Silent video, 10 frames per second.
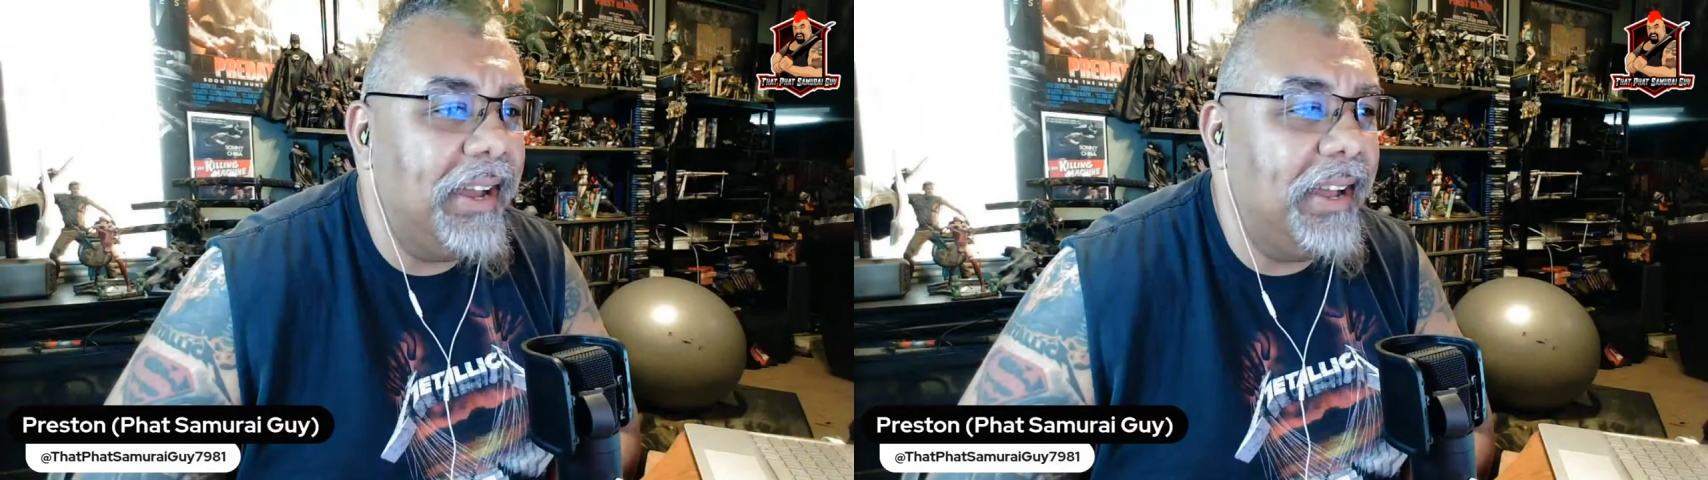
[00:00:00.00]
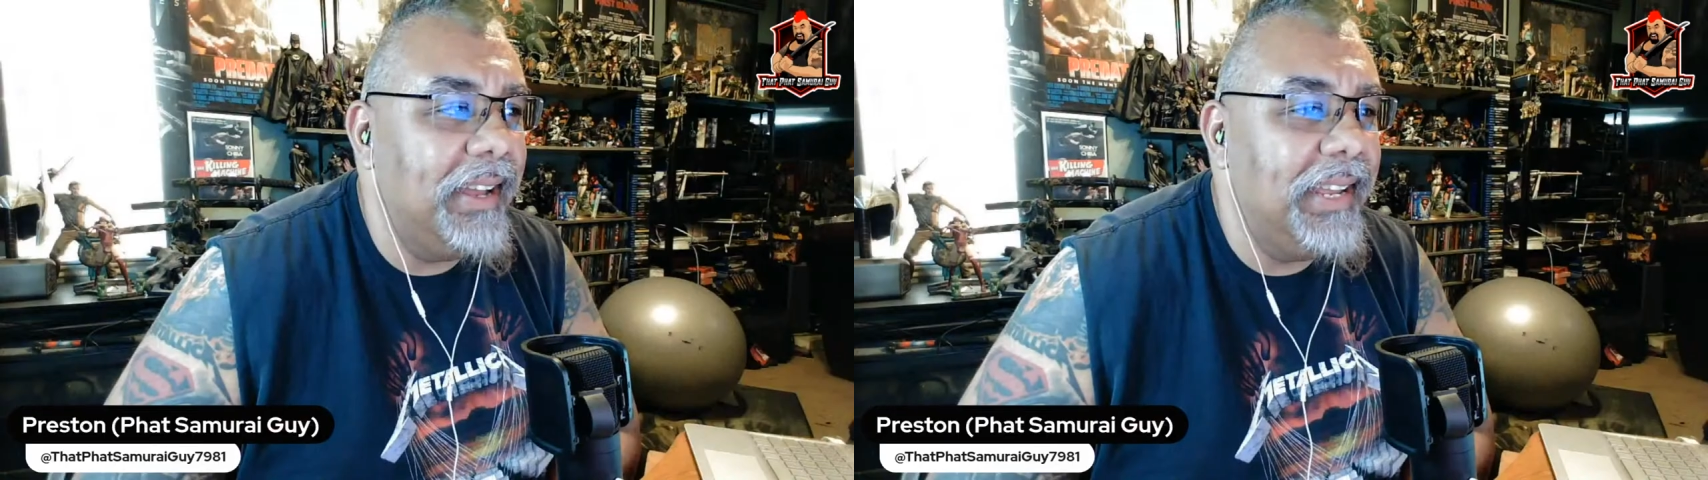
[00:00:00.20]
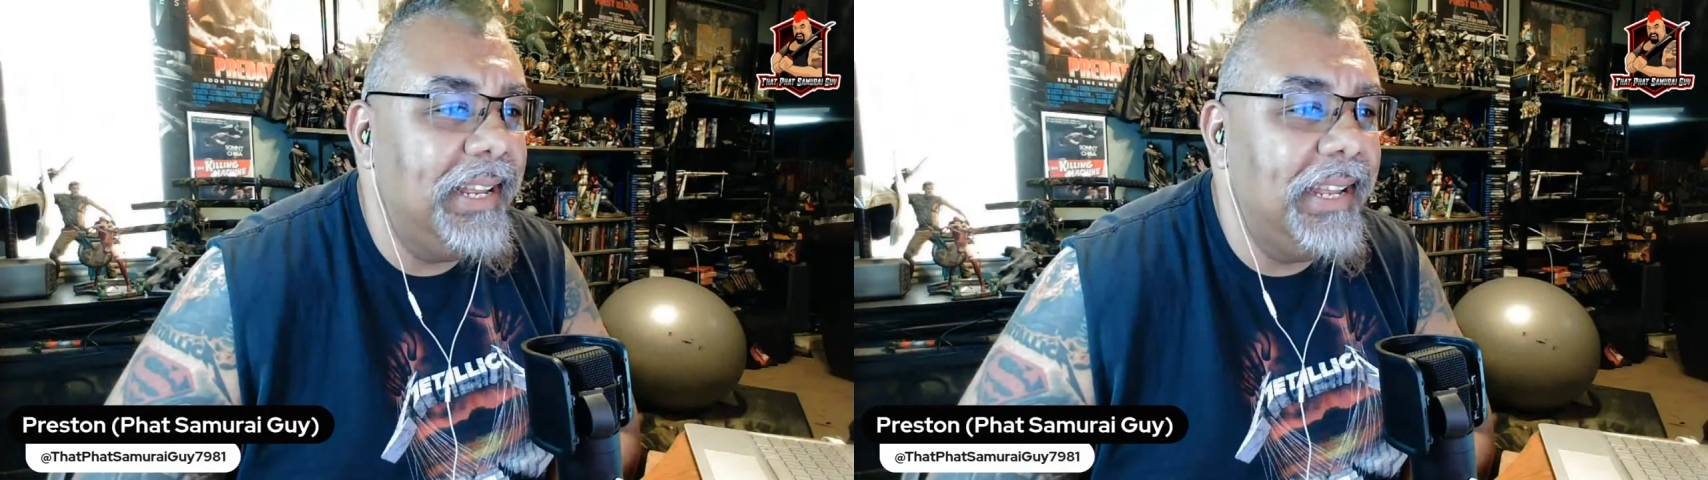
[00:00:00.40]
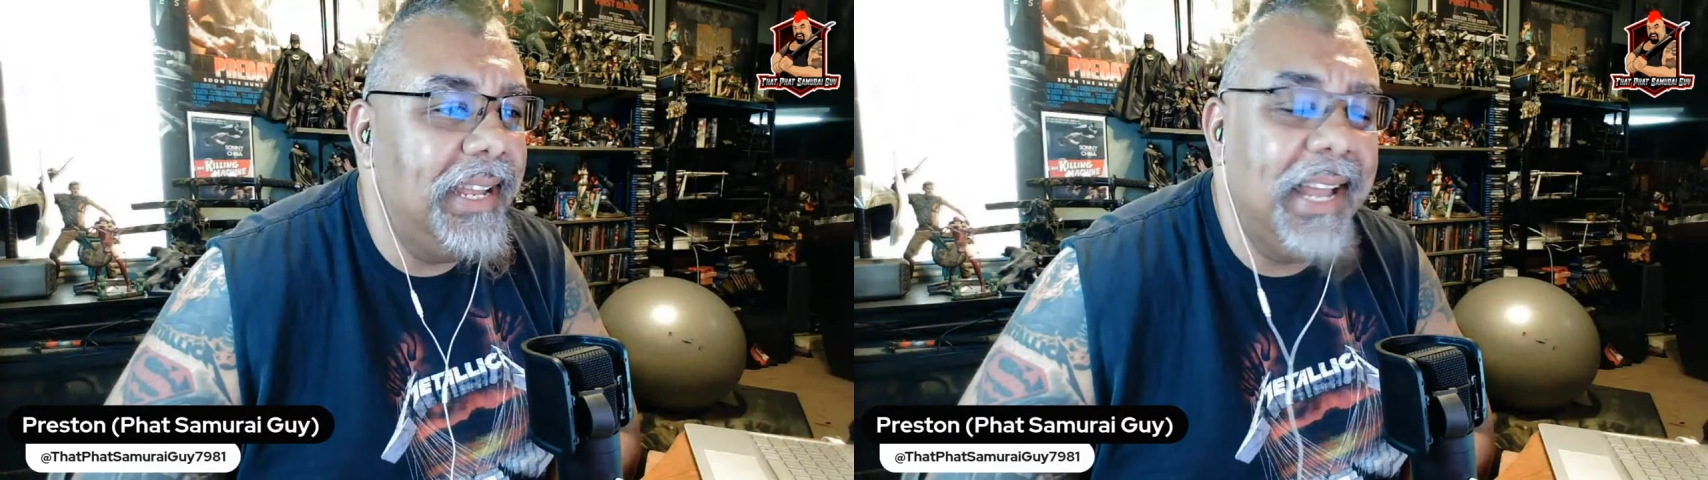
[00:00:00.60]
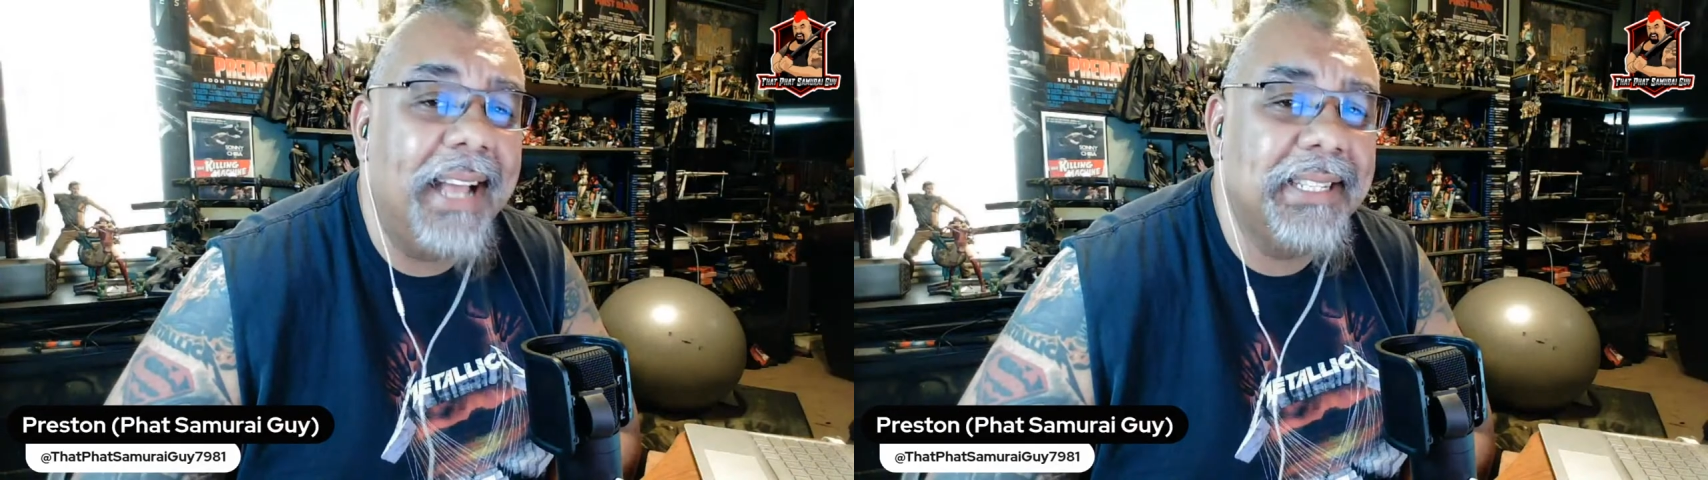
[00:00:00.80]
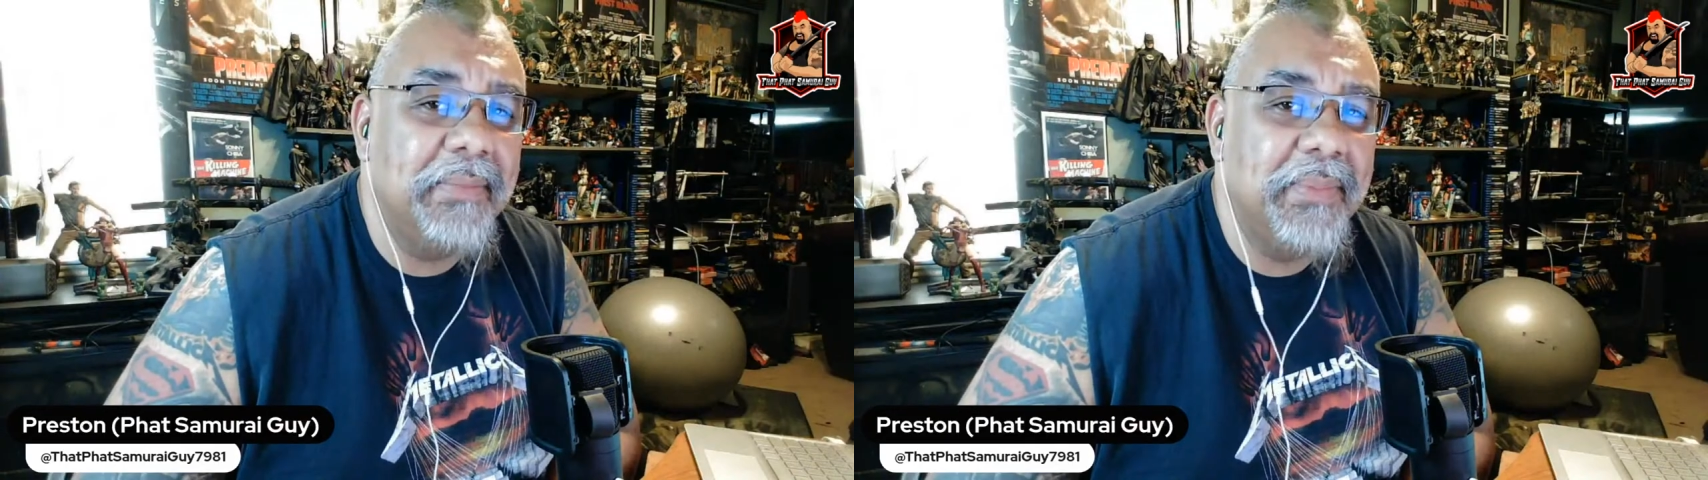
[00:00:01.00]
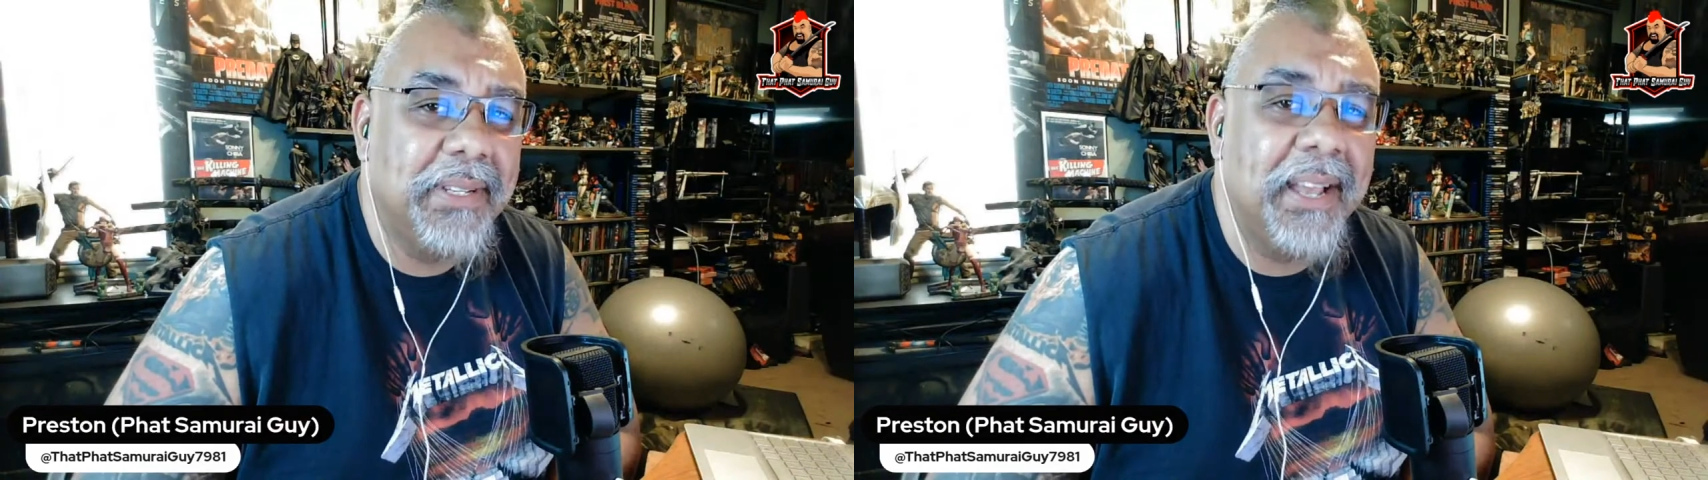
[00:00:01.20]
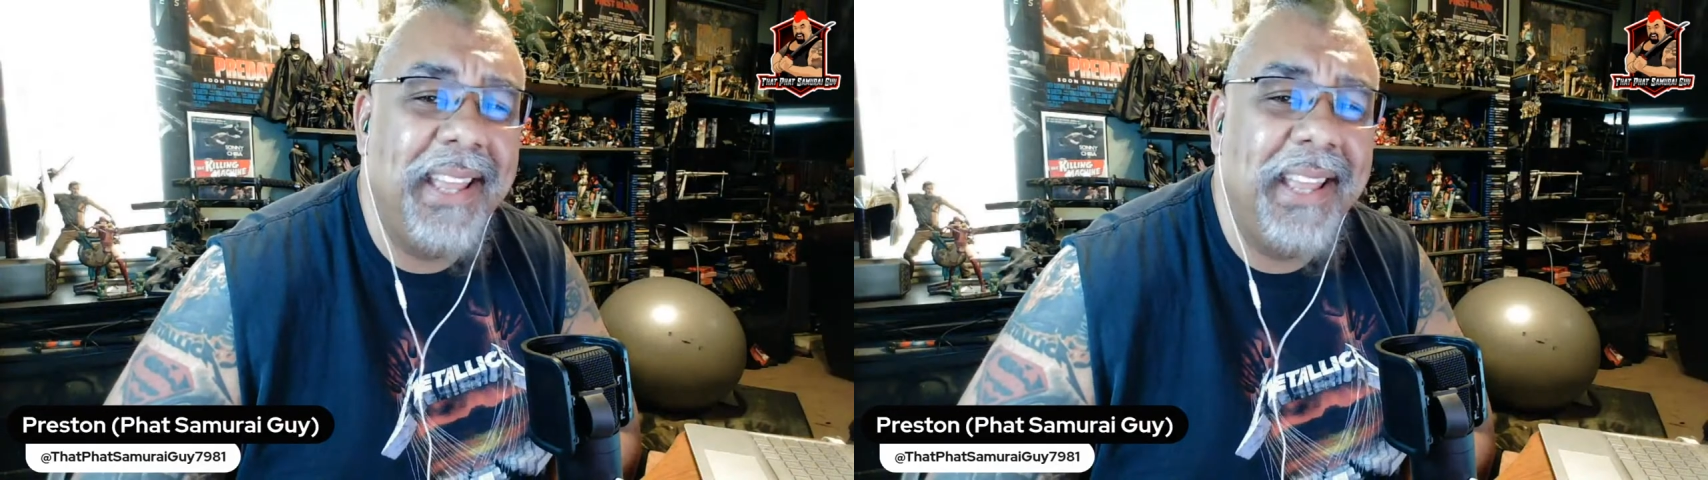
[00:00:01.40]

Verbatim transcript: uh, he he has them.